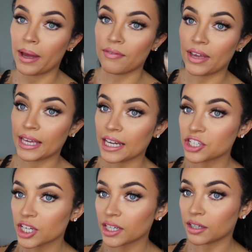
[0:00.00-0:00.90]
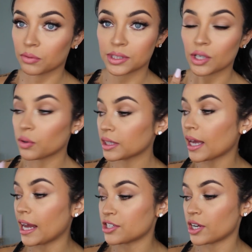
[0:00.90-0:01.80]
my vacation and it was the only
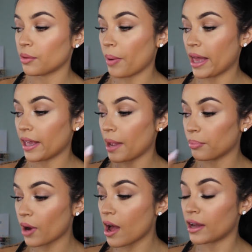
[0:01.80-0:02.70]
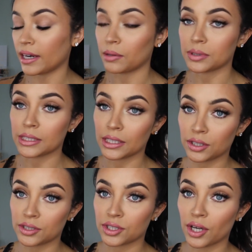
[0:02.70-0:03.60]
eyeshadow palette I brought and I was like
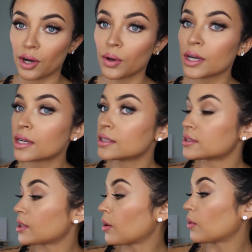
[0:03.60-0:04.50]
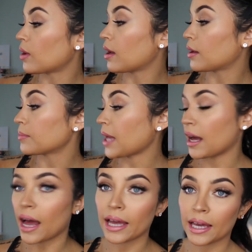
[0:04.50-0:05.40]
good to go. So um,
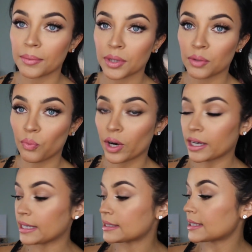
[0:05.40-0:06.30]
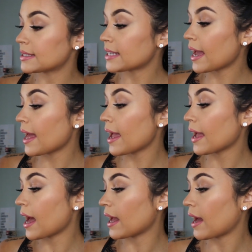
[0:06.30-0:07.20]
yeah, I am wearing it
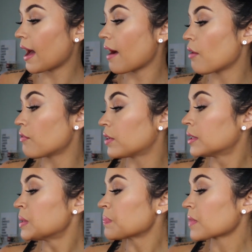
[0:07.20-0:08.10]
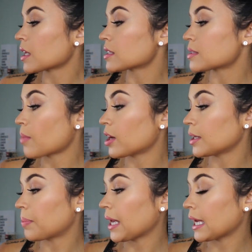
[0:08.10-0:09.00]
today. I have
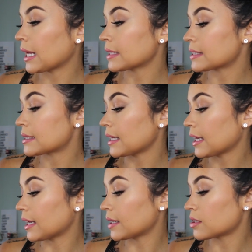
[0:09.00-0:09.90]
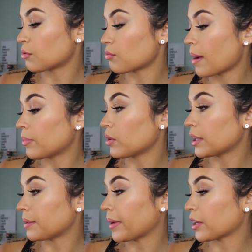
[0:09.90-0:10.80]
Smarty Pants and Rebel
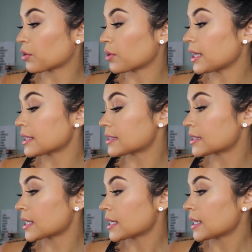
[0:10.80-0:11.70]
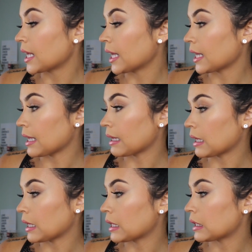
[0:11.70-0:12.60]
in my crease.
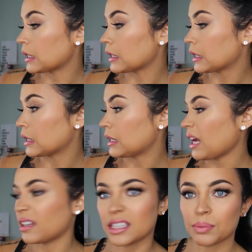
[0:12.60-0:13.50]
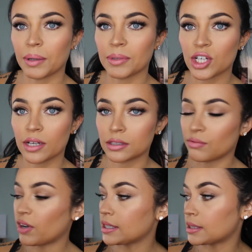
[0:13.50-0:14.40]
And yeah, that's pretty much it. It's a
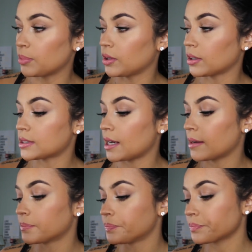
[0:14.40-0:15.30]
very simple look today.